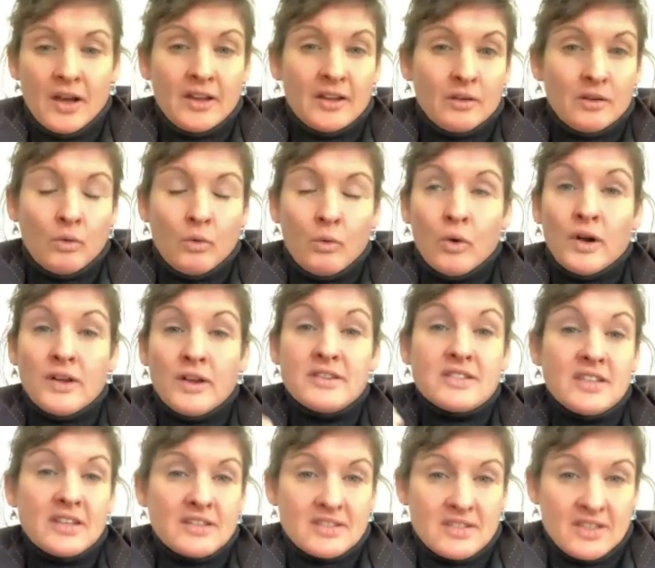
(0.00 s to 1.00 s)
what's
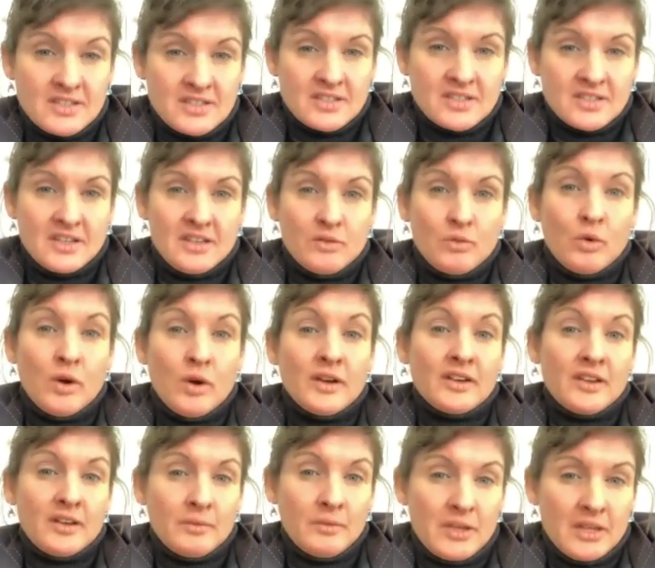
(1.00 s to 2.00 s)
existing, what
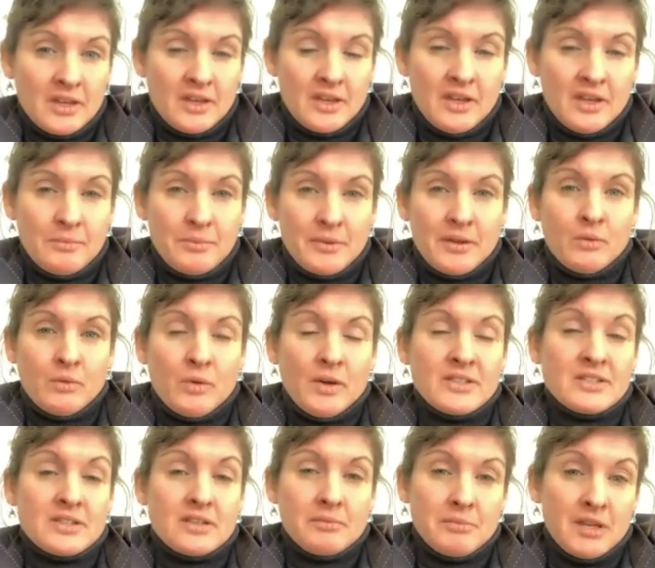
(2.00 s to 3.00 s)
can we keep, and what's
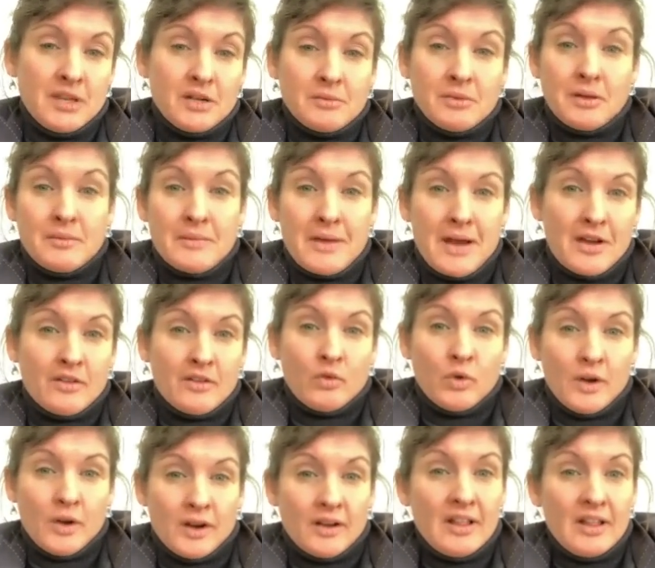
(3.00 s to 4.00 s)
the minimal amount of
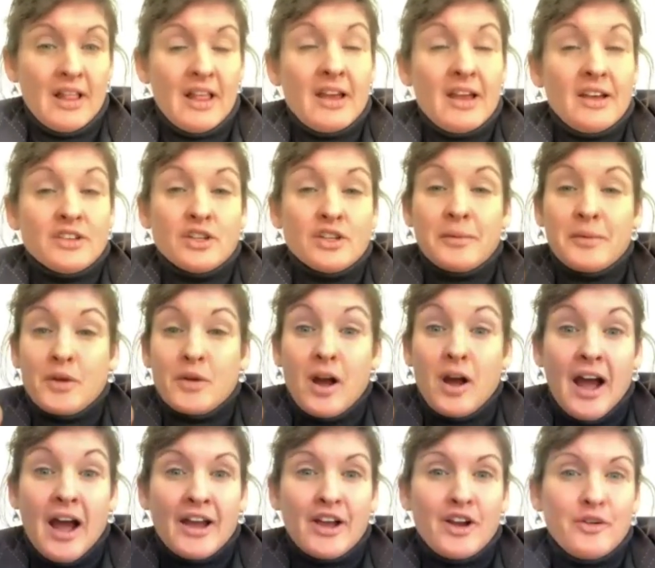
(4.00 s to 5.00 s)
work. Don't get me wrong,
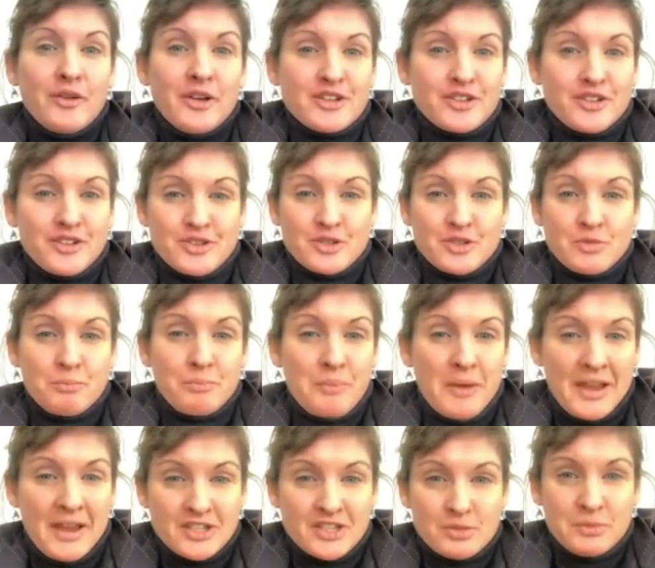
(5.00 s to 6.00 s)
I go into those
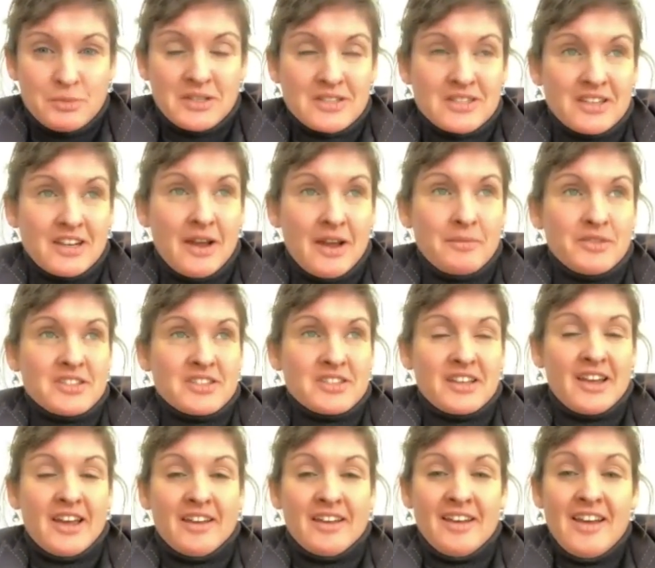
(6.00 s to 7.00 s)
basements and I'm just
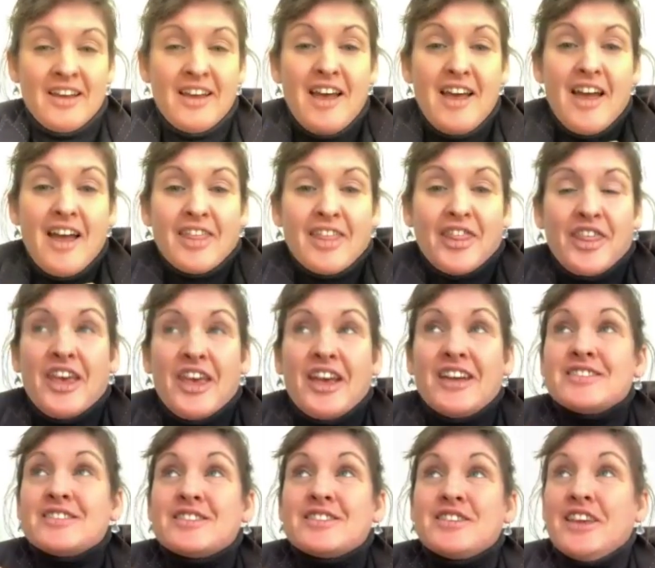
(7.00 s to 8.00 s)
like, this
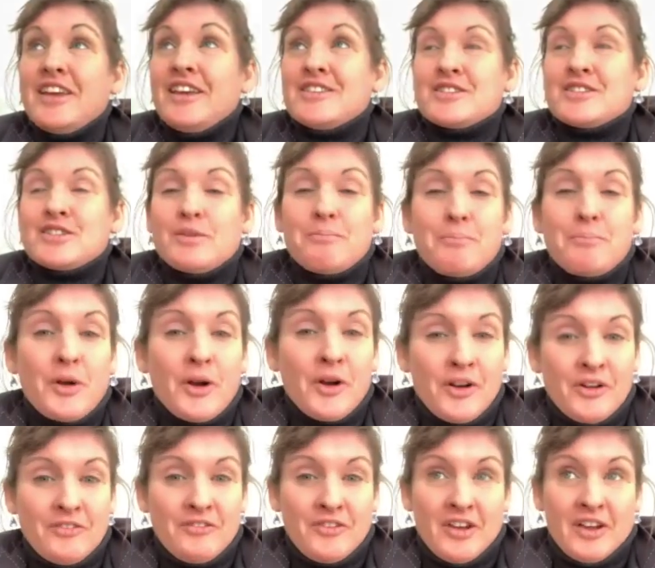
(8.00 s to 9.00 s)
is
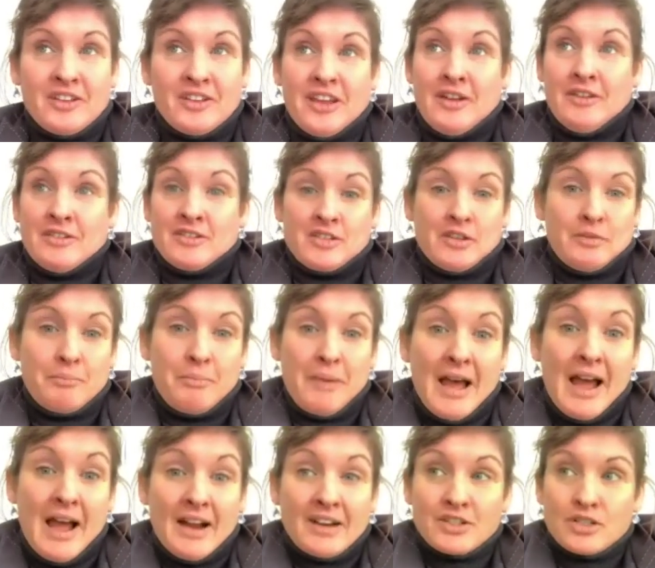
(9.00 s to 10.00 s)
perfect. There's a
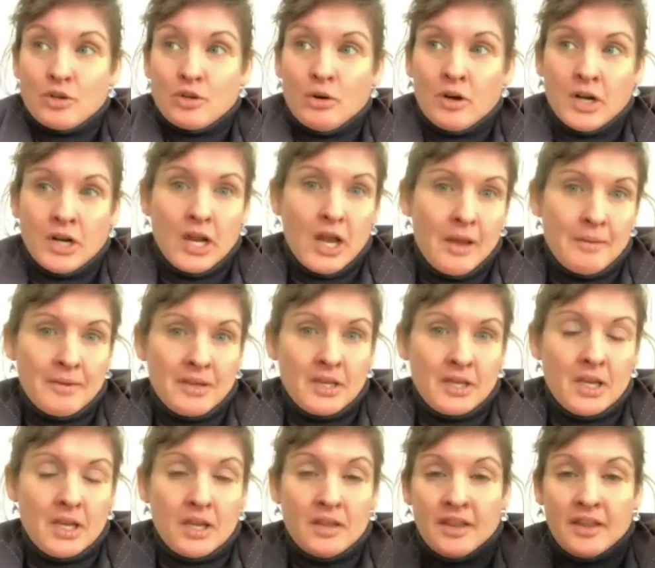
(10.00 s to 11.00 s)
back door coming
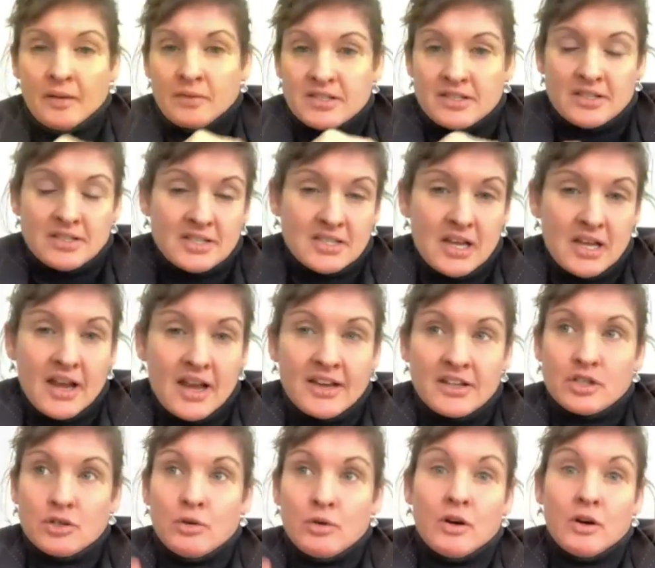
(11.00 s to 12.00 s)
in, there was a side
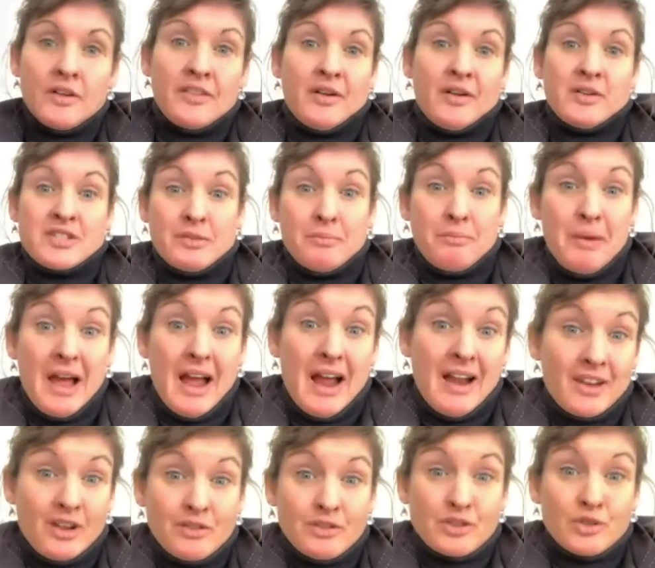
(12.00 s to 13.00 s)
door, there was a
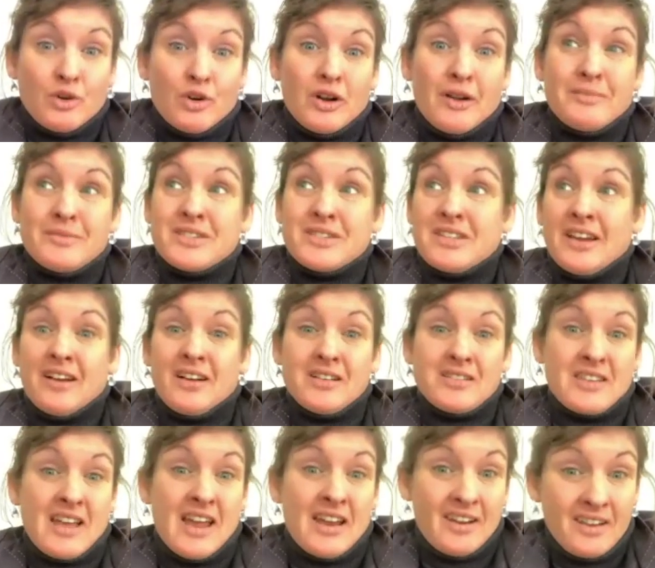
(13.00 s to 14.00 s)
patio door upstairs
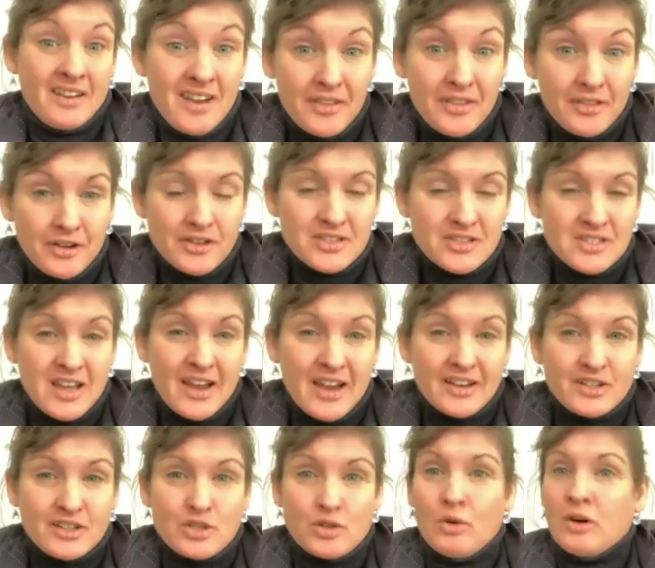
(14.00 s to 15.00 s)
and another side
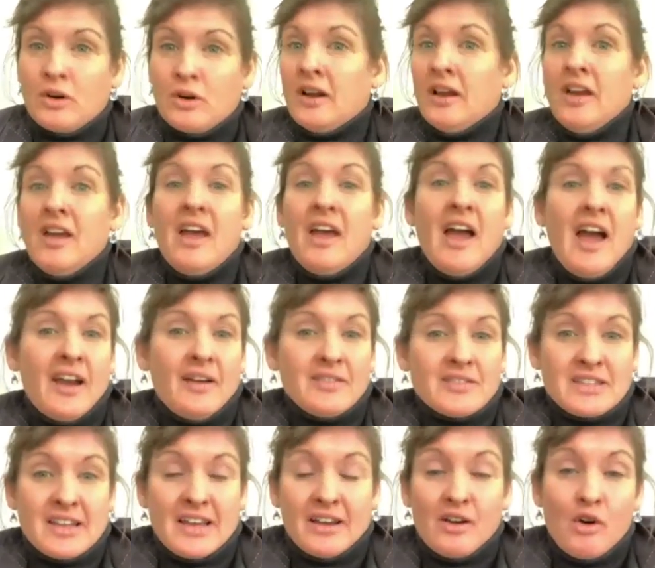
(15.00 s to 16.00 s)
door. And I was
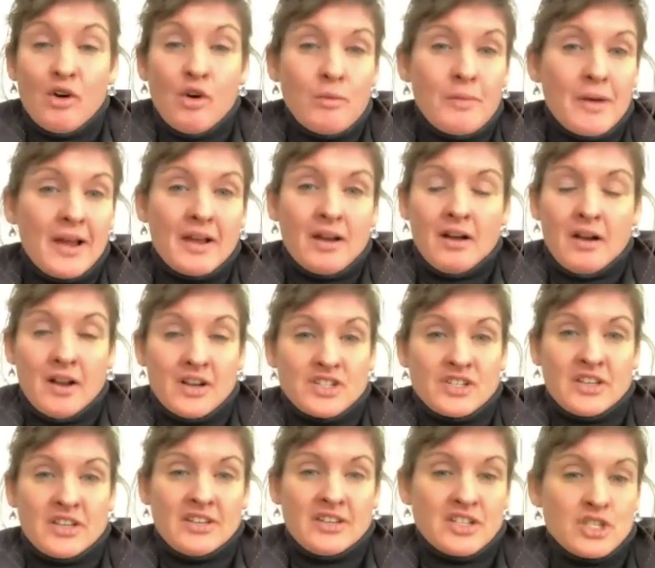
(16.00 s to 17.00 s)
like, oh my gosh,
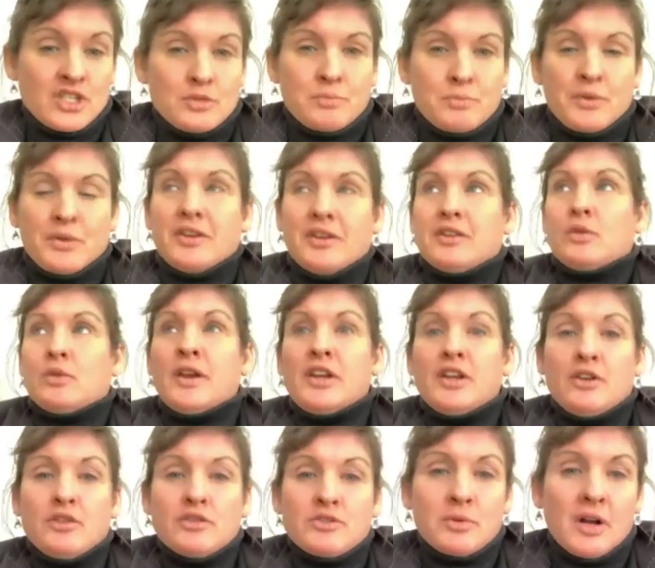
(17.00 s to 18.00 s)
like, this is brilliant. The windows were